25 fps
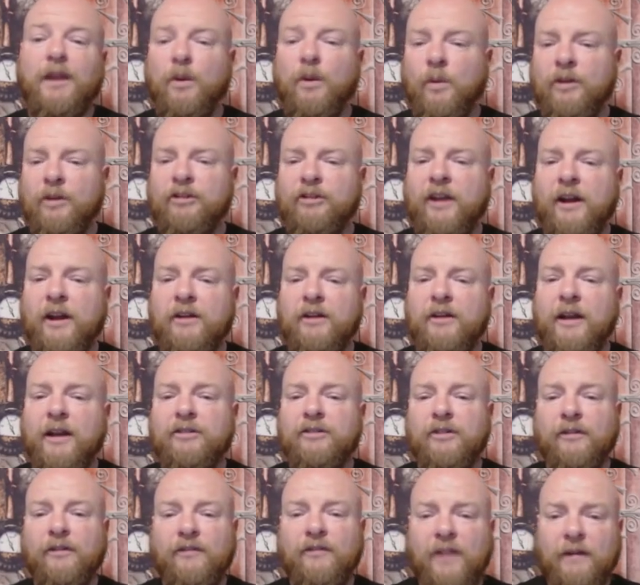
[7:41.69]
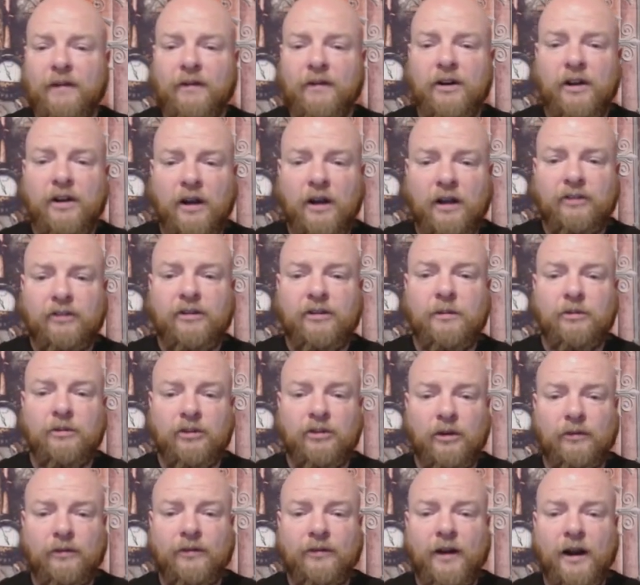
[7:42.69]
Which character has your favorite costume
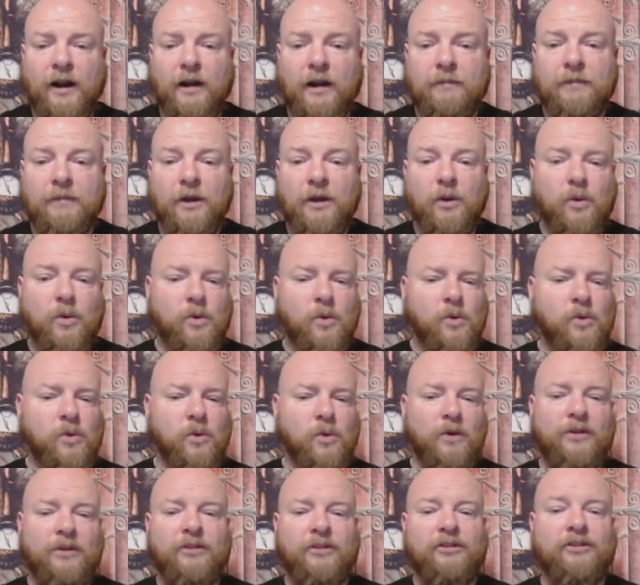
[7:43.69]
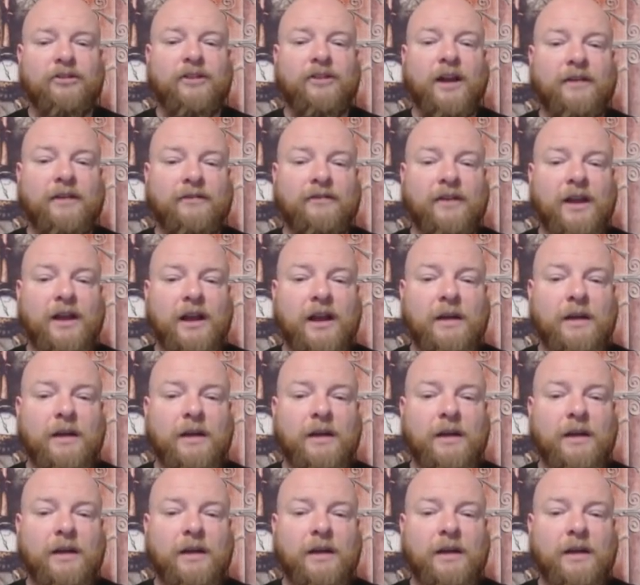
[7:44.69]
so far? Ooh, this is tough.